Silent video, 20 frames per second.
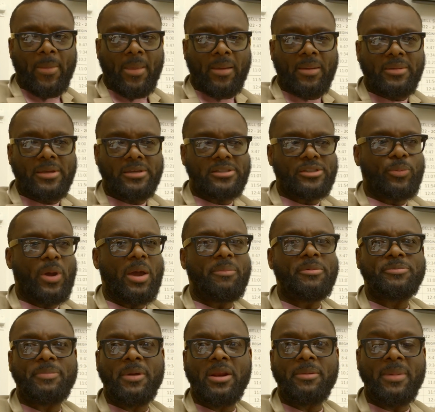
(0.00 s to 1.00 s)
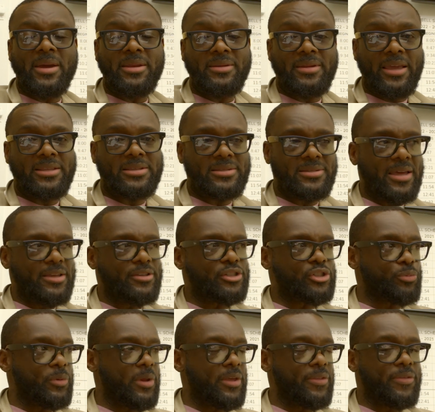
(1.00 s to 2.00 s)
this is where I've been spending my day today,
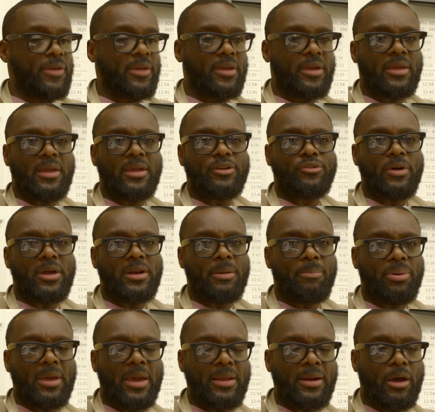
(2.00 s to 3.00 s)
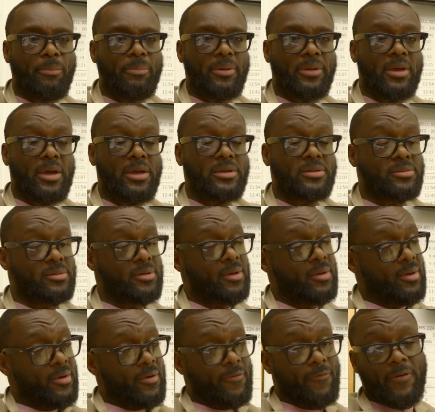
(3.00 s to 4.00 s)
just rethinking and trying to plan out, because
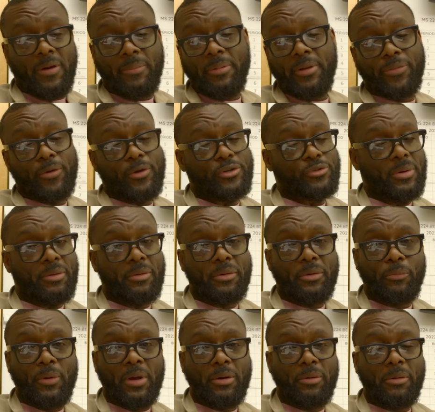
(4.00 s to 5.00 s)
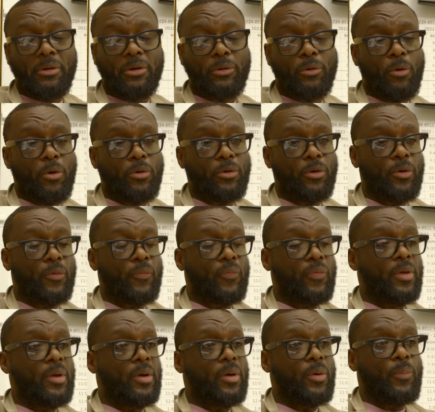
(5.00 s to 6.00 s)
February 3rd is right around the corner.
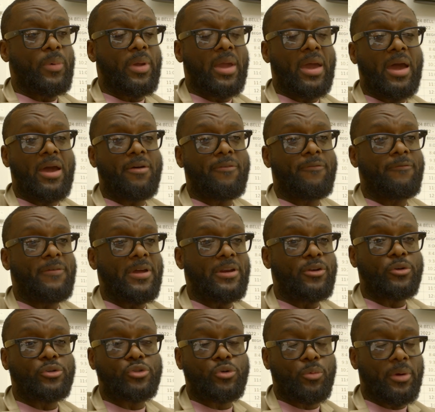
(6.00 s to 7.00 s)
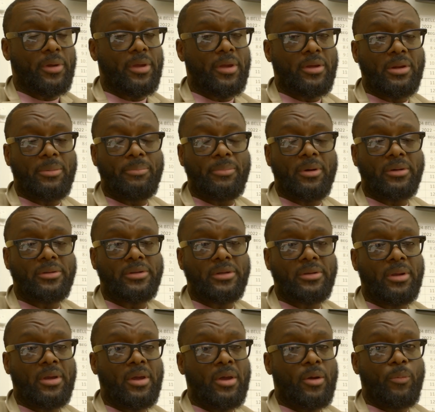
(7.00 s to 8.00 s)
We have vendors who are here in the
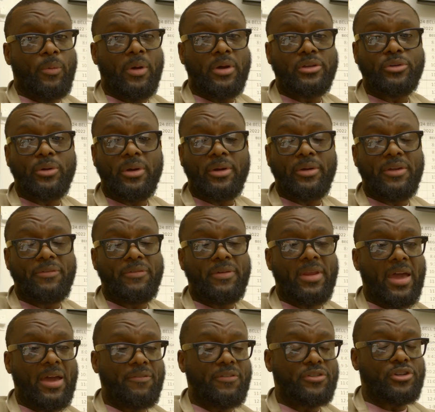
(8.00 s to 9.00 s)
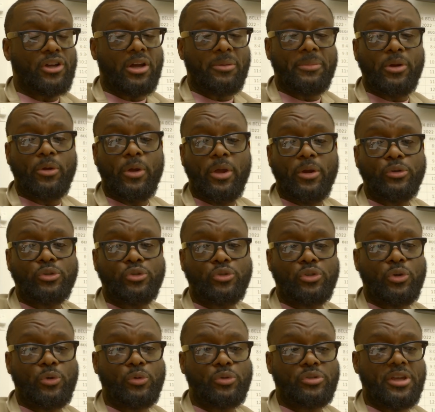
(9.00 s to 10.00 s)
building. We actually even have a gentleman here
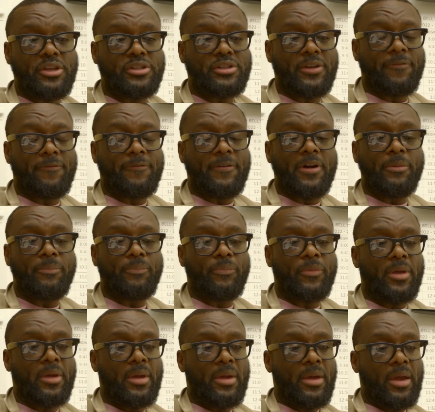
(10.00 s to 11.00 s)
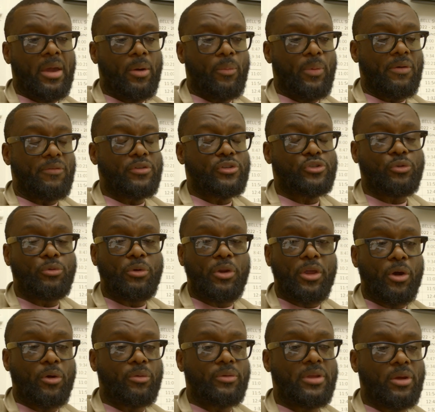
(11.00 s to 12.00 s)
who's teaching film. And we have a
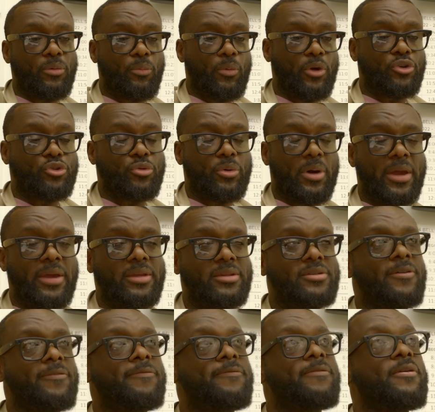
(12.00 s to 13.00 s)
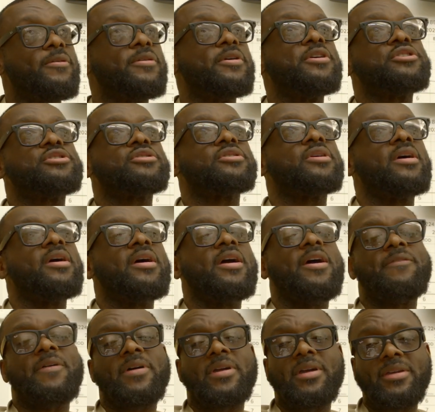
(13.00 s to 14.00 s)
studio that we're trying to furnish.
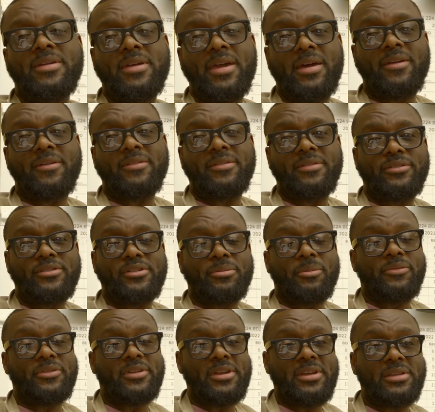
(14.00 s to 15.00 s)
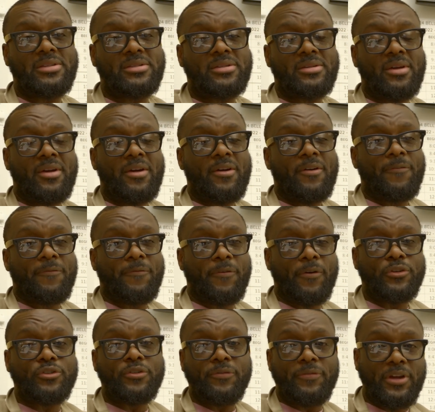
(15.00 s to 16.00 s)
If I can get some of these
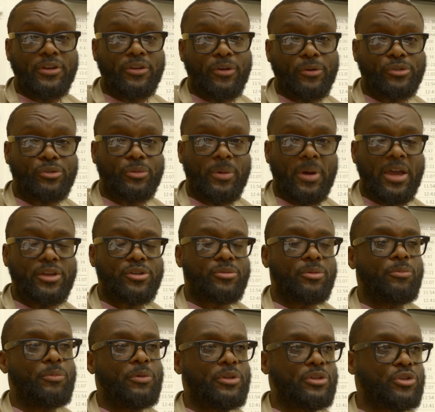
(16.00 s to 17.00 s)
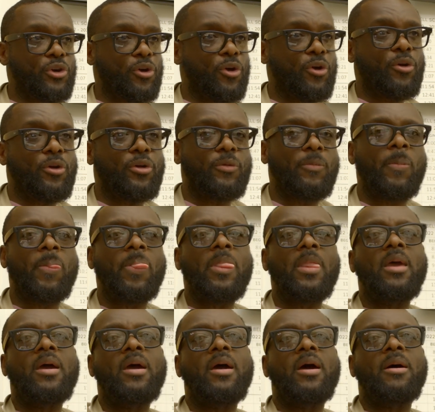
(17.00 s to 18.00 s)
furniture vendors to actually return
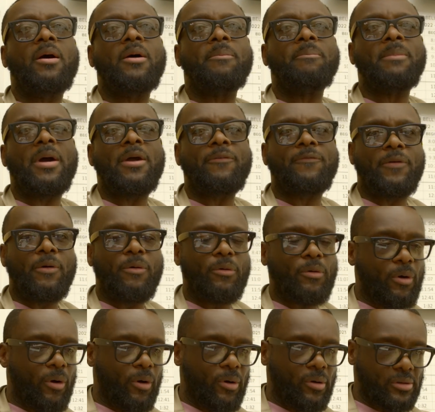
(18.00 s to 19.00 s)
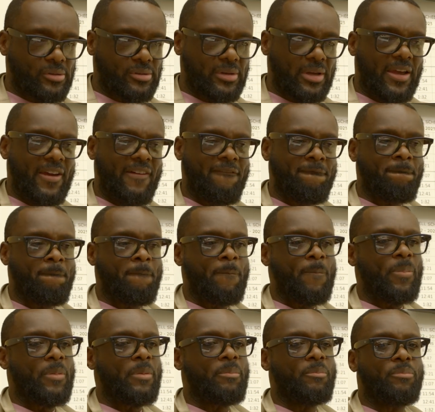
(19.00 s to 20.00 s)
my phone calls and
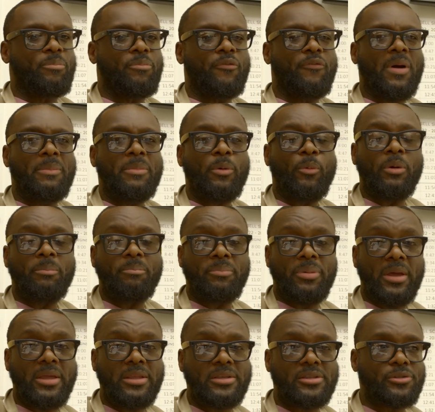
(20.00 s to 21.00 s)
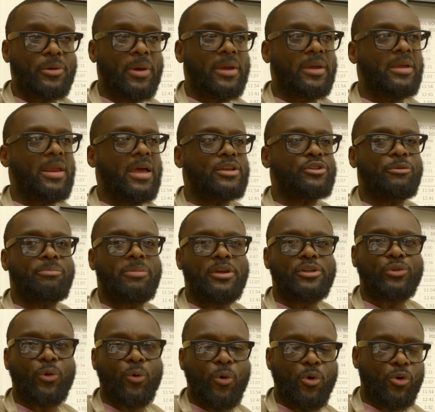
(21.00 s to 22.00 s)
provide me with bids so I can actually
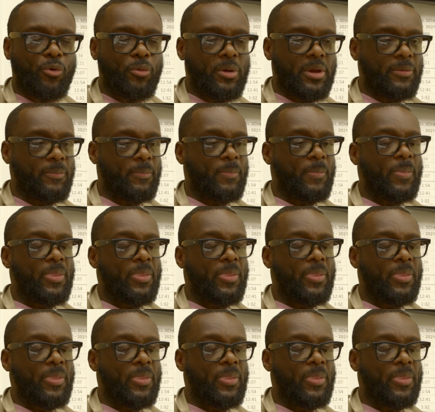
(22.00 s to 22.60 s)
place the order in.